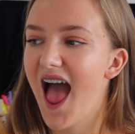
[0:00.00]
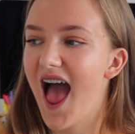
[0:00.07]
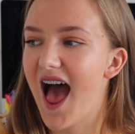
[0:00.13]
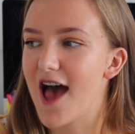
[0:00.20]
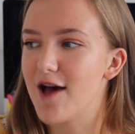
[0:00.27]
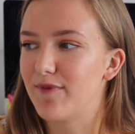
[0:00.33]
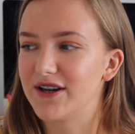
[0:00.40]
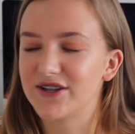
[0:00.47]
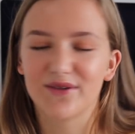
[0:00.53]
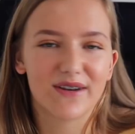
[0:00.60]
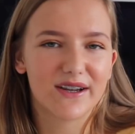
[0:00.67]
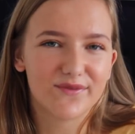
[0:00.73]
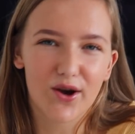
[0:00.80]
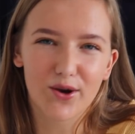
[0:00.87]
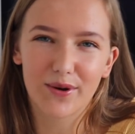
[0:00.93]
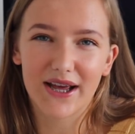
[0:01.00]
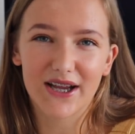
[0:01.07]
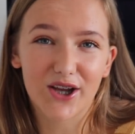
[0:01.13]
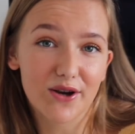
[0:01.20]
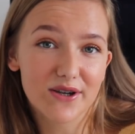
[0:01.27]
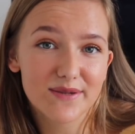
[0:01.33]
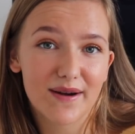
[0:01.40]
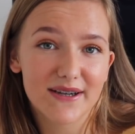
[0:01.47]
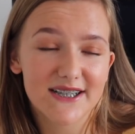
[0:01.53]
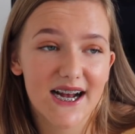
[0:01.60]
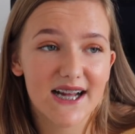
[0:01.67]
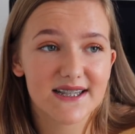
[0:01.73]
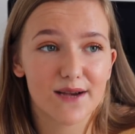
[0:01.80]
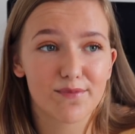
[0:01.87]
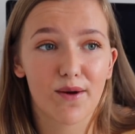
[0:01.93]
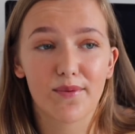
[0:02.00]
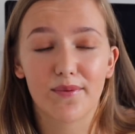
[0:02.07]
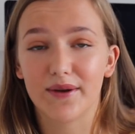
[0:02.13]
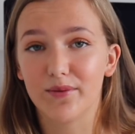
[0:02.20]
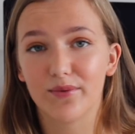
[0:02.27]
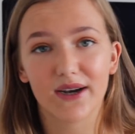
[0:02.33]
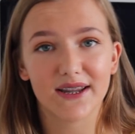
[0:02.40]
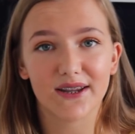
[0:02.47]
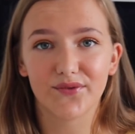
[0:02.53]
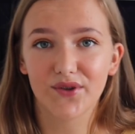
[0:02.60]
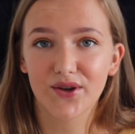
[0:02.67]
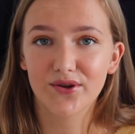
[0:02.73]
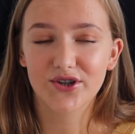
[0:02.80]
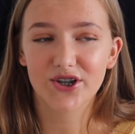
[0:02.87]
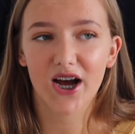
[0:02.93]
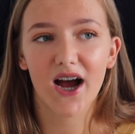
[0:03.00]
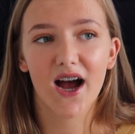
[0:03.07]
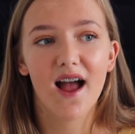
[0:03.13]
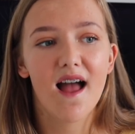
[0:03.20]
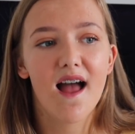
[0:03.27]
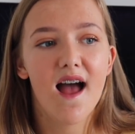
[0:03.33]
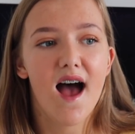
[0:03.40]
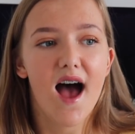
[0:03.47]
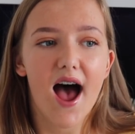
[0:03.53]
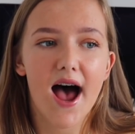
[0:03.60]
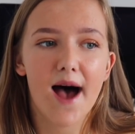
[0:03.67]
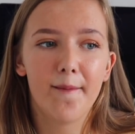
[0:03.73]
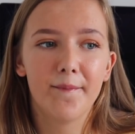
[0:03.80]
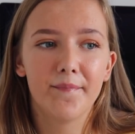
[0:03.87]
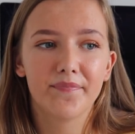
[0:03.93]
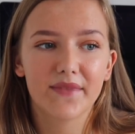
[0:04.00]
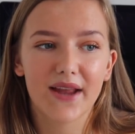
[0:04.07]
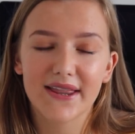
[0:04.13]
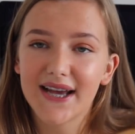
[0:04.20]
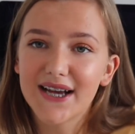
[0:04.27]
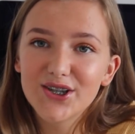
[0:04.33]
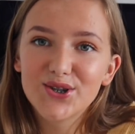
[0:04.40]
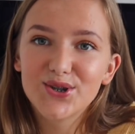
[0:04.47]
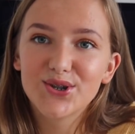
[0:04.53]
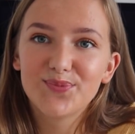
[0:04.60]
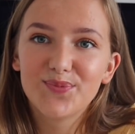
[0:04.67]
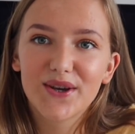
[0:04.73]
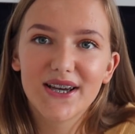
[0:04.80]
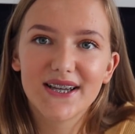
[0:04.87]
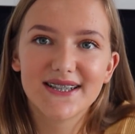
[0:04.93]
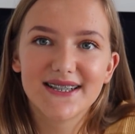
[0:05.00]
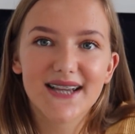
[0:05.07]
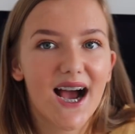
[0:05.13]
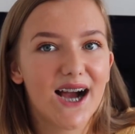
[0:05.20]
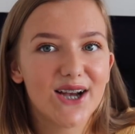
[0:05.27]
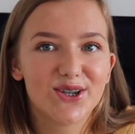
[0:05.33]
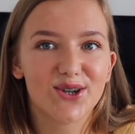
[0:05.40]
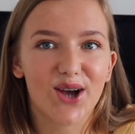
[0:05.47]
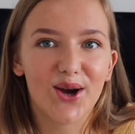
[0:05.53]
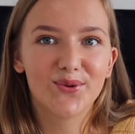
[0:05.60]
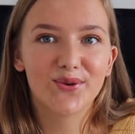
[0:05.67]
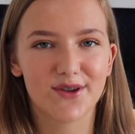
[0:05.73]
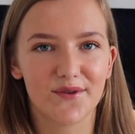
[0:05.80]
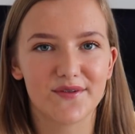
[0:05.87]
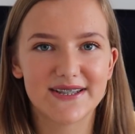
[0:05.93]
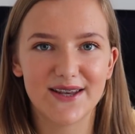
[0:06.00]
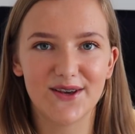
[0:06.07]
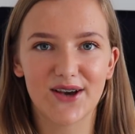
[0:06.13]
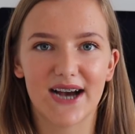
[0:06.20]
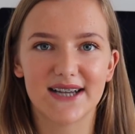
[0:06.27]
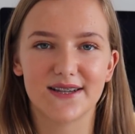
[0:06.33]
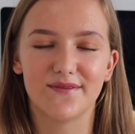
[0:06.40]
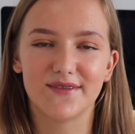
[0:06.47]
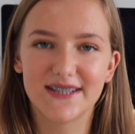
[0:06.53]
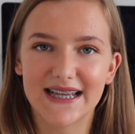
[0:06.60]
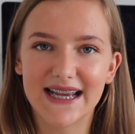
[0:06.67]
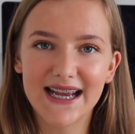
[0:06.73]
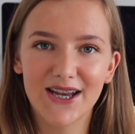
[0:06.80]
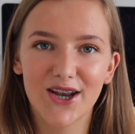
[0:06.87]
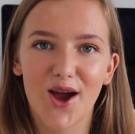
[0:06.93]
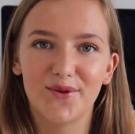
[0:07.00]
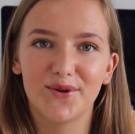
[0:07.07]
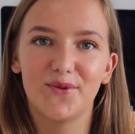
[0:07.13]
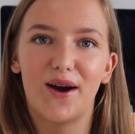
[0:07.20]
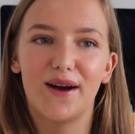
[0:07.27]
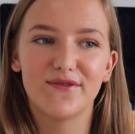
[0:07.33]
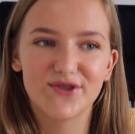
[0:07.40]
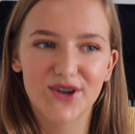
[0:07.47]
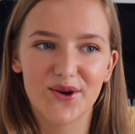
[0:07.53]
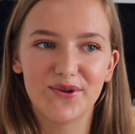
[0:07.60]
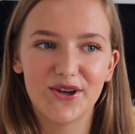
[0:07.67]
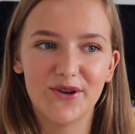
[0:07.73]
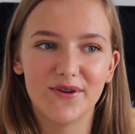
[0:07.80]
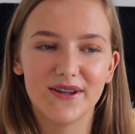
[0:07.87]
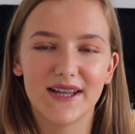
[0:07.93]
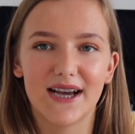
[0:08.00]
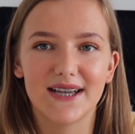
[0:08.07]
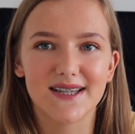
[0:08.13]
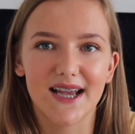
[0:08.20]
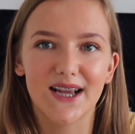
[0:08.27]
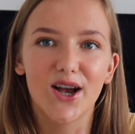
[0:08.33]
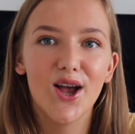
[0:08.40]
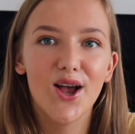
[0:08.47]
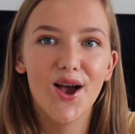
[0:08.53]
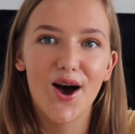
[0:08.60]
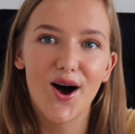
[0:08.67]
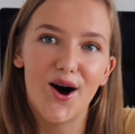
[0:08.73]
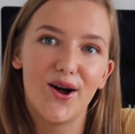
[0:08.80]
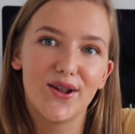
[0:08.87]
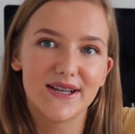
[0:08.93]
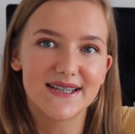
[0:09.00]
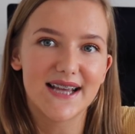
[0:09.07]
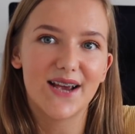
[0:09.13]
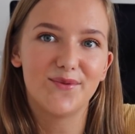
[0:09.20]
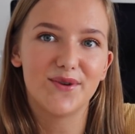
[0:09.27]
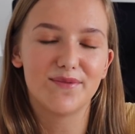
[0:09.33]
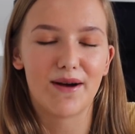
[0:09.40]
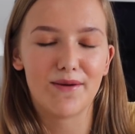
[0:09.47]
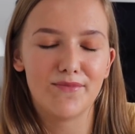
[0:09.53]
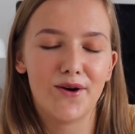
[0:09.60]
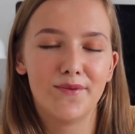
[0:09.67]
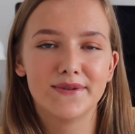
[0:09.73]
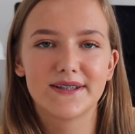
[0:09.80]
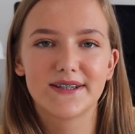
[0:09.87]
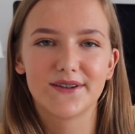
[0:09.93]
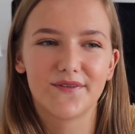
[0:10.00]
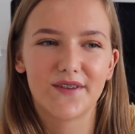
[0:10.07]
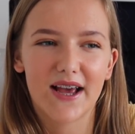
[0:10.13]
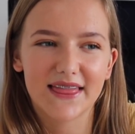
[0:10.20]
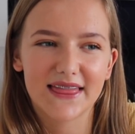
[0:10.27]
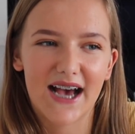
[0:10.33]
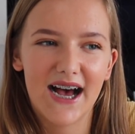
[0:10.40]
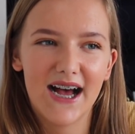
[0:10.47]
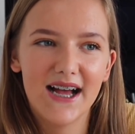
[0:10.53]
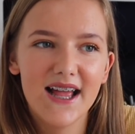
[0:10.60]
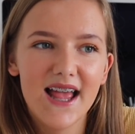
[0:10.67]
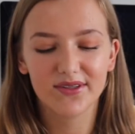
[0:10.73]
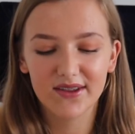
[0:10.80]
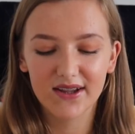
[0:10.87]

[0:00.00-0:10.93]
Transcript: I don't really vlog when I go to my dad's. I probably will in the future. And that's just because I don't. So obviously you guys have seen only what I've shown you, and that is like a holiday with my mum and stuff like that.